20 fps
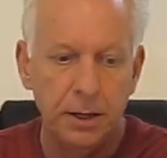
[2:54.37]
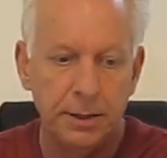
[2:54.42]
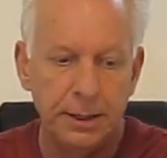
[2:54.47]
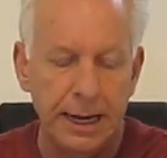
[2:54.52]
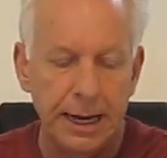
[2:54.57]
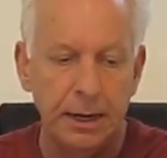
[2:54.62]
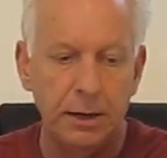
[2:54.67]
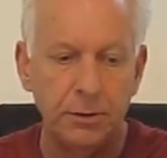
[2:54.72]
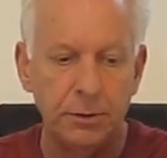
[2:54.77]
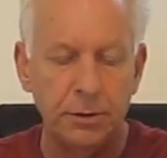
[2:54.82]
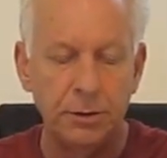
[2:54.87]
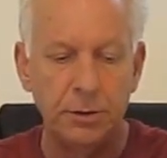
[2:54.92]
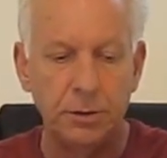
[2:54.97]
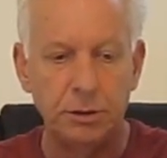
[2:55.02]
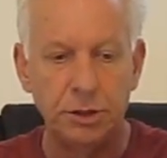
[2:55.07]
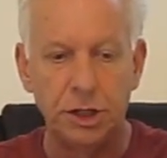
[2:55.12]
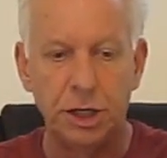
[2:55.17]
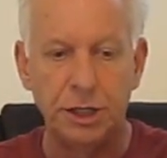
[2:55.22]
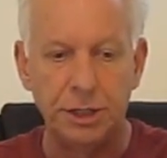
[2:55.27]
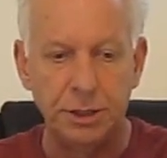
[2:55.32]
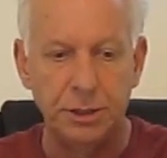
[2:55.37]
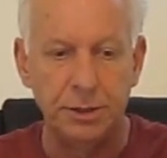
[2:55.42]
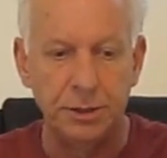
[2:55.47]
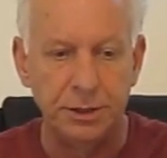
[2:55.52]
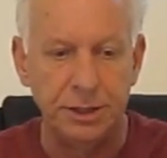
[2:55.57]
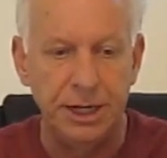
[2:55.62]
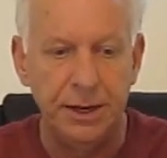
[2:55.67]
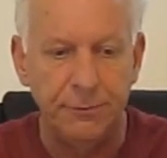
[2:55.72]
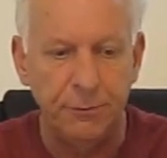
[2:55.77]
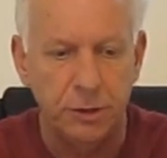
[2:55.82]
Now, there's a
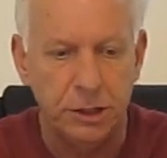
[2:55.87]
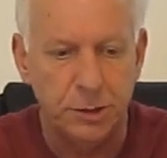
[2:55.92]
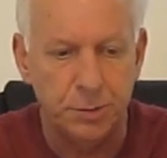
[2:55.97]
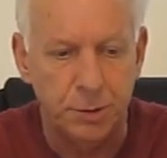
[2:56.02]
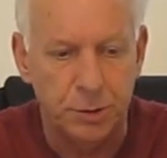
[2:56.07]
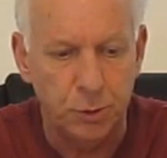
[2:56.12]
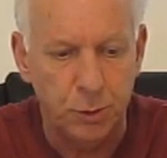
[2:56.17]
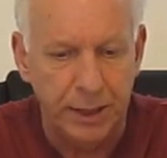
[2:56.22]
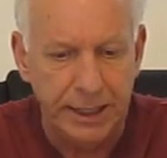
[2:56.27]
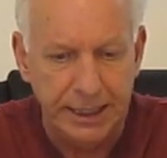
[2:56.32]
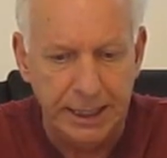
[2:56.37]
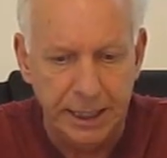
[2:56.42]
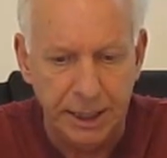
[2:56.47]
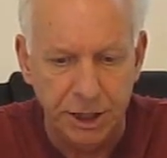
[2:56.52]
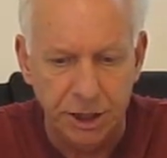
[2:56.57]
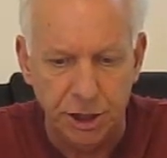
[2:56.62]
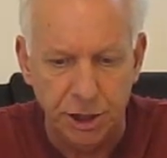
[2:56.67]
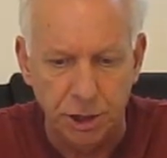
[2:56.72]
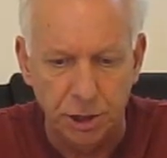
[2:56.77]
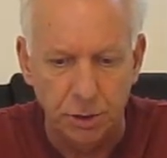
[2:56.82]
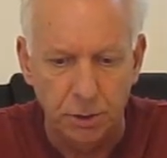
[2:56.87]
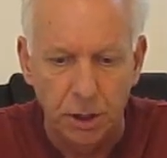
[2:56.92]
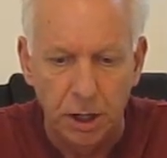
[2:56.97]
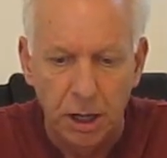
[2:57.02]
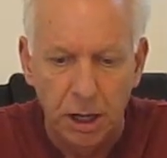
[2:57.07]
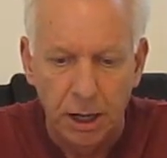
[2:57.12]
difference between these two.